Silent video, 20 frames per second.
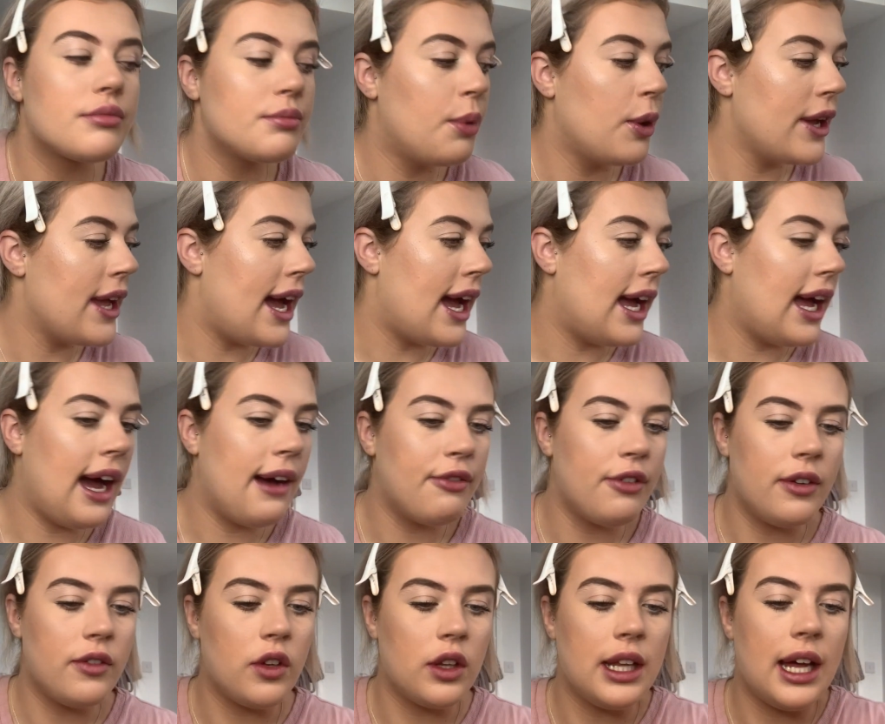But yeah, after
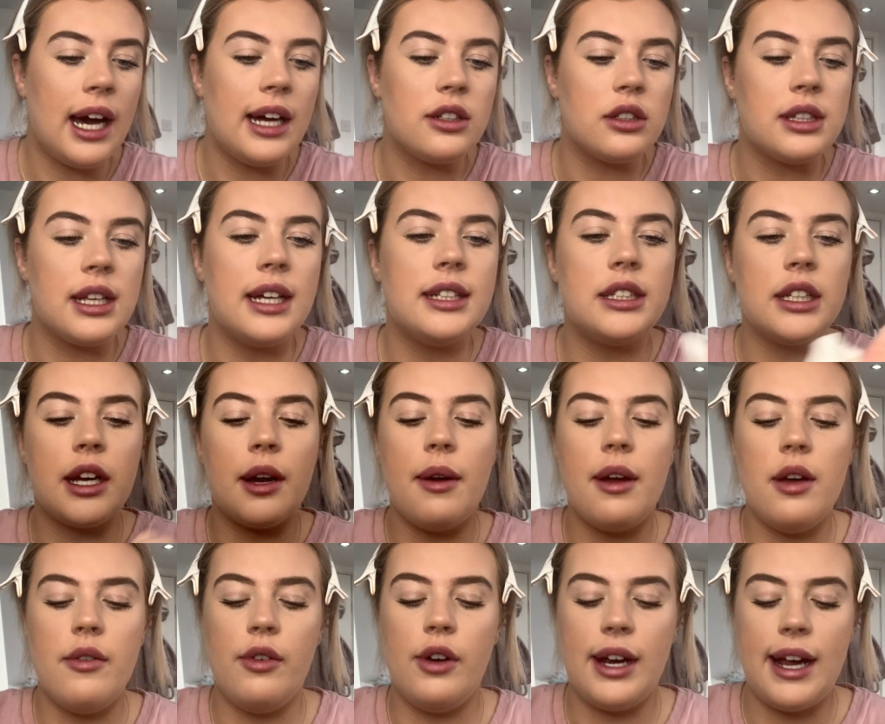I've done that, I just like to go
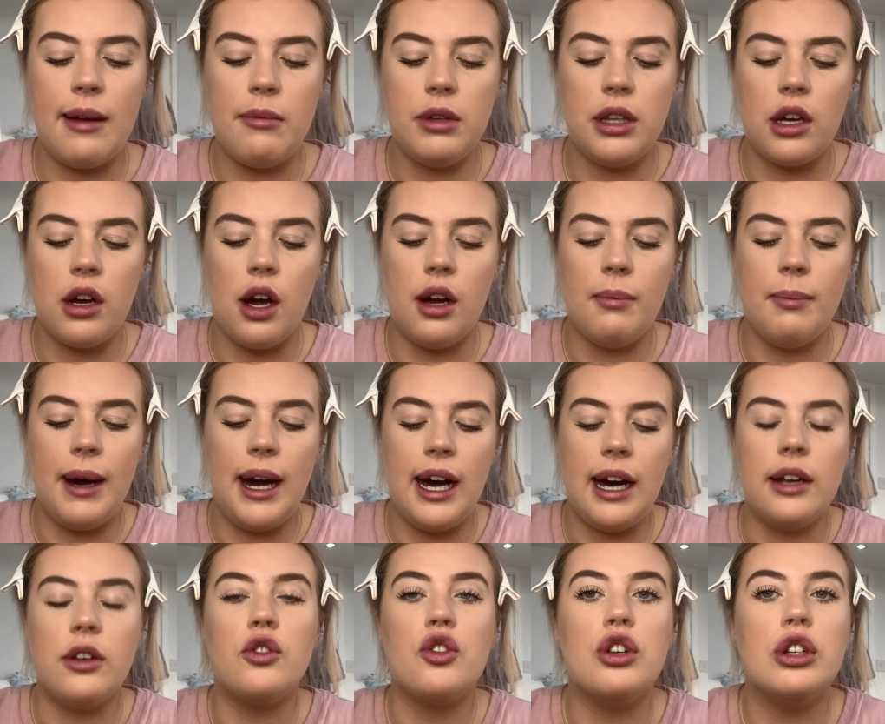over again with a cotton
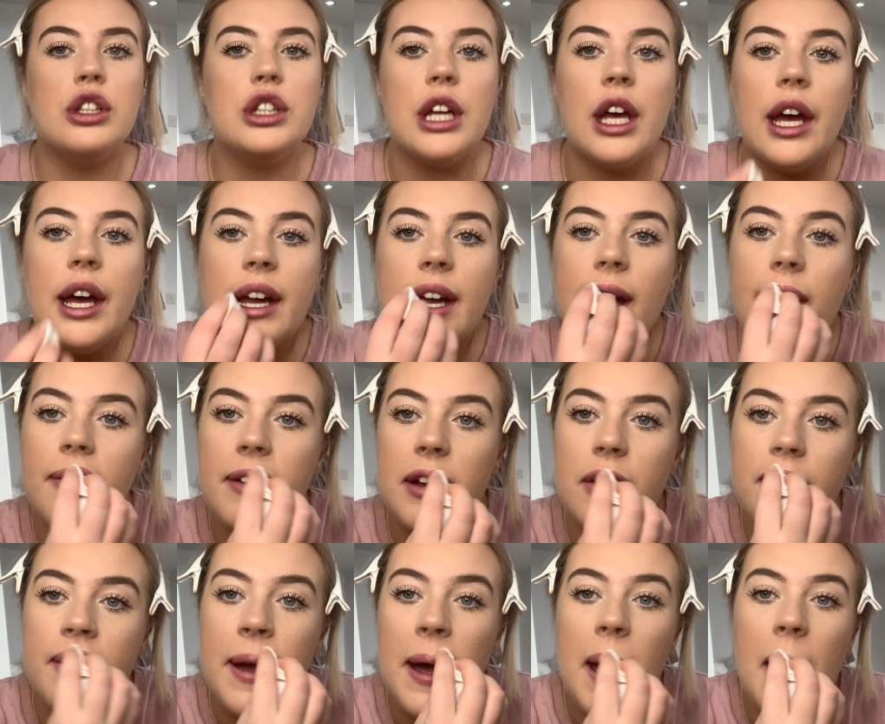pad just to get rid
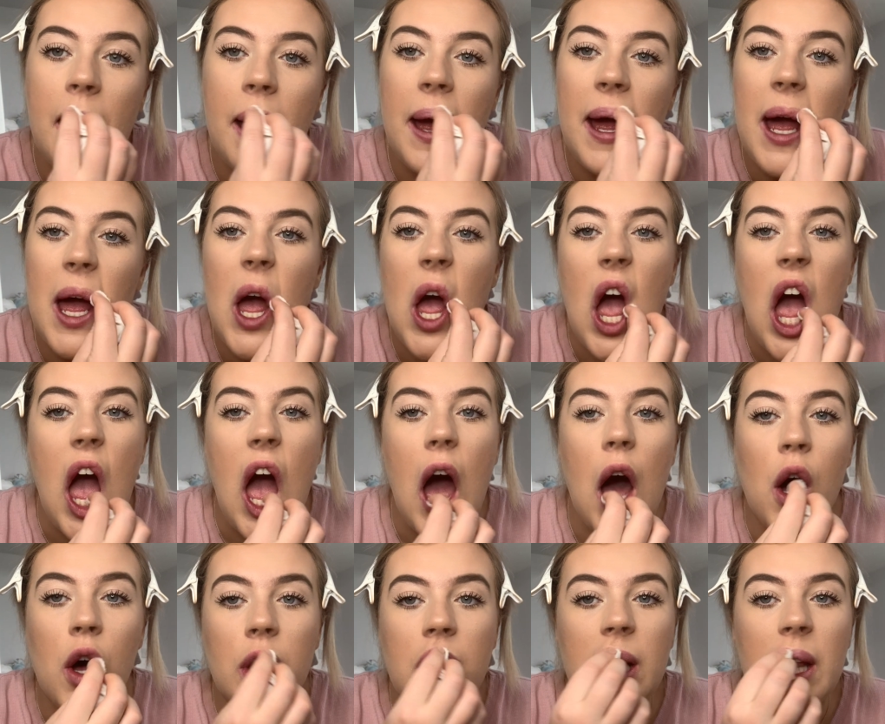of
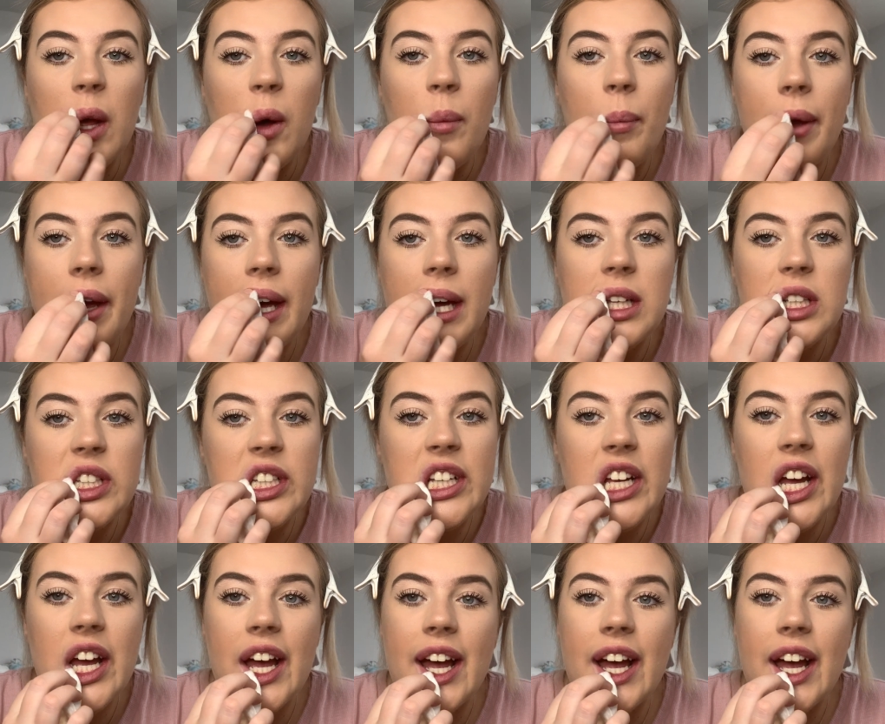all the little bits.